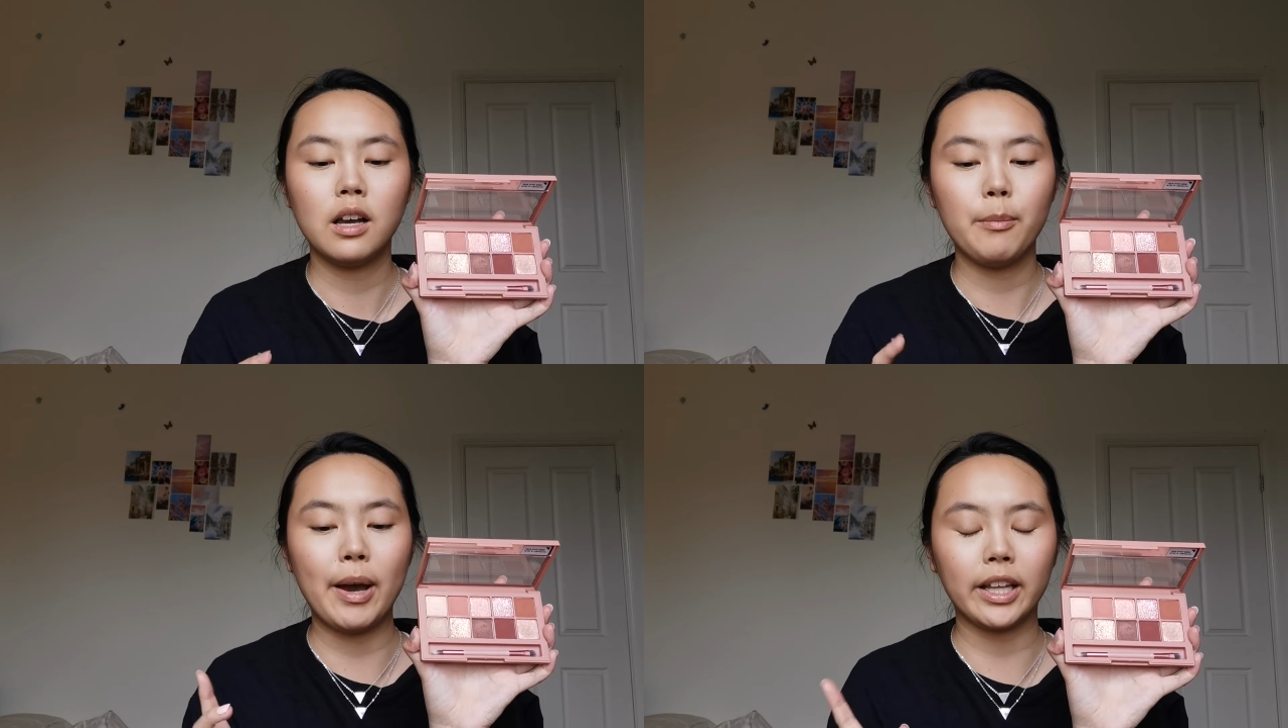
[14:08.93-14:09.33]

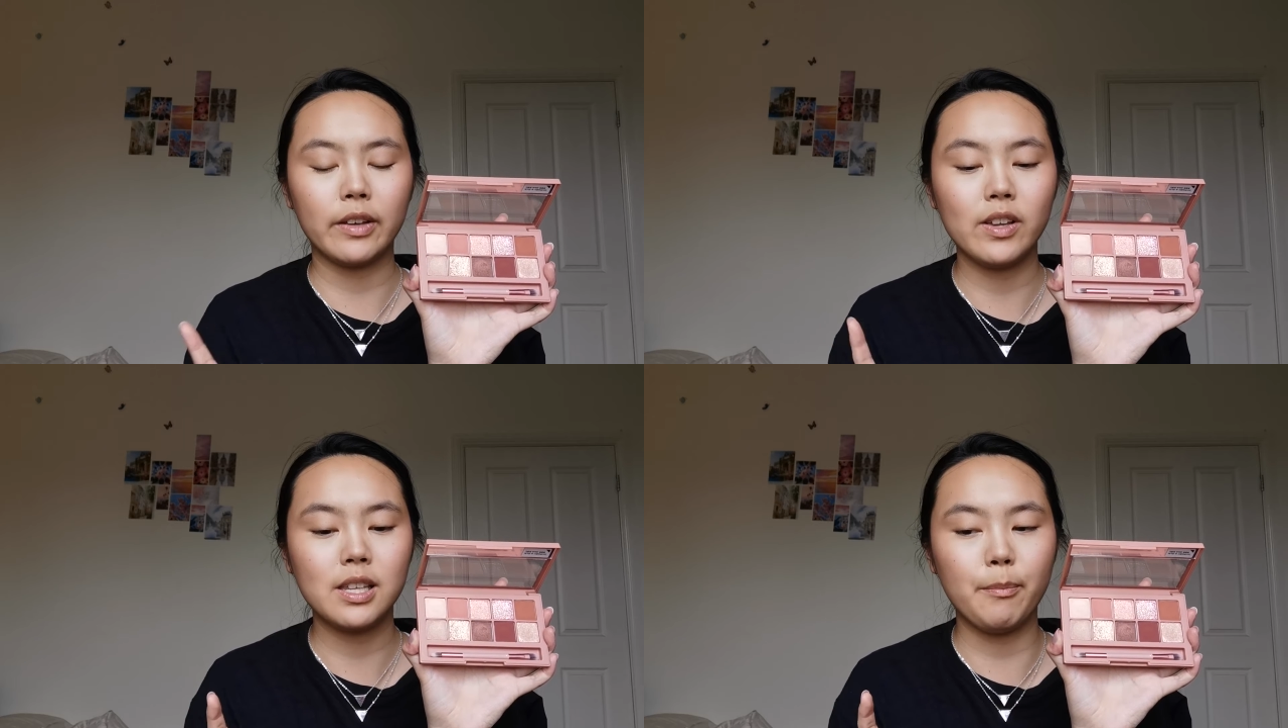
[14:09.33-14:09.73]

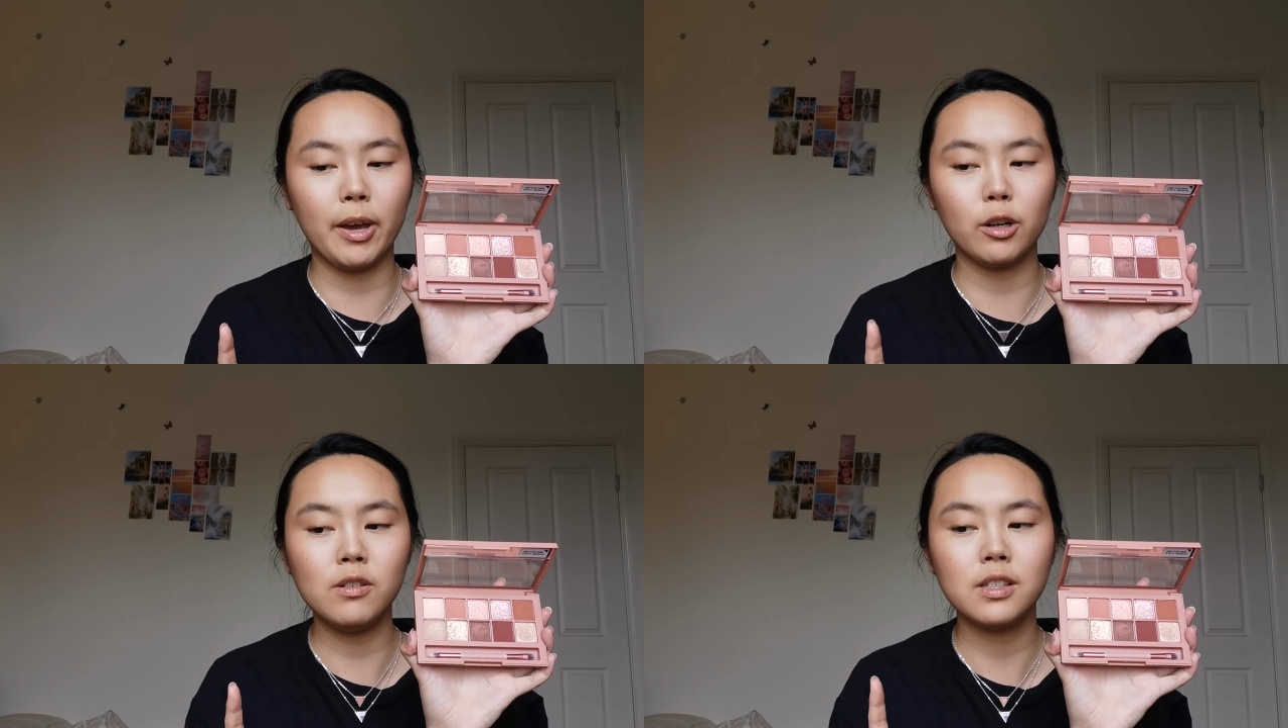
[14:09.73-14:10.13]
Magnificent
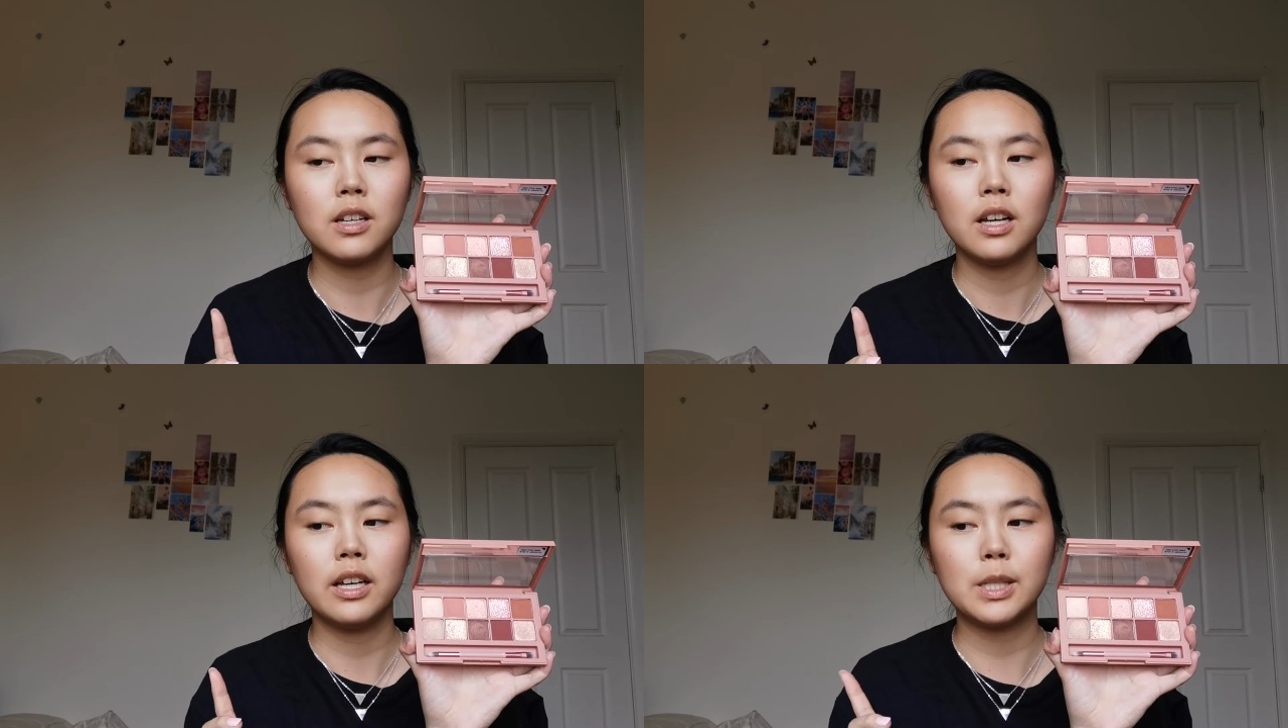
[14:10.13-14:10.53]
Metals,
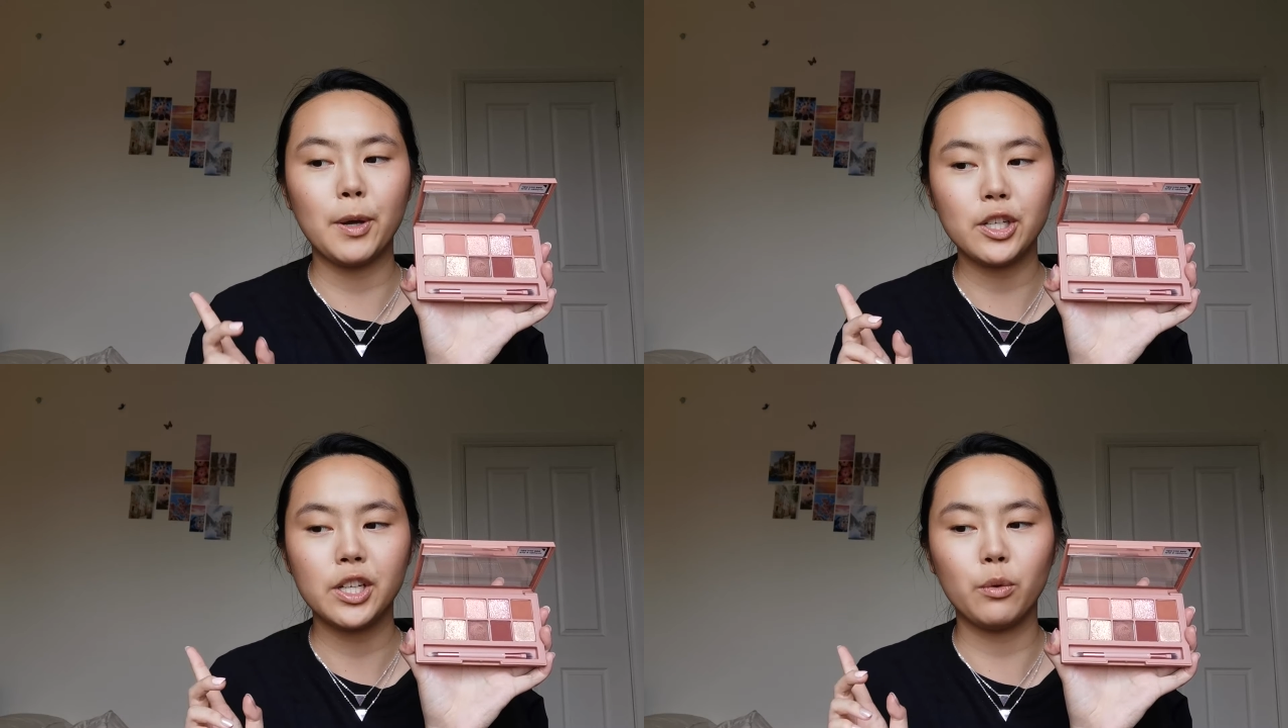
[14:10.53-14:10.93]

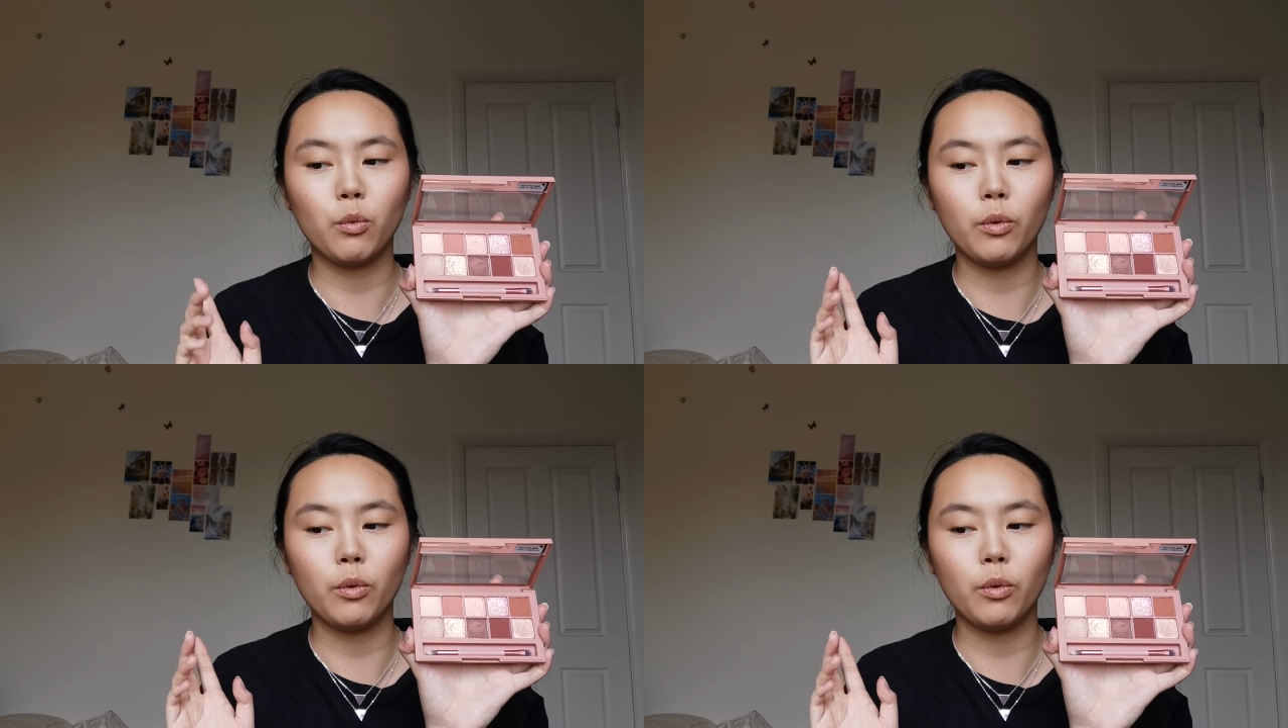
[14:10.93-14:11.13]
especially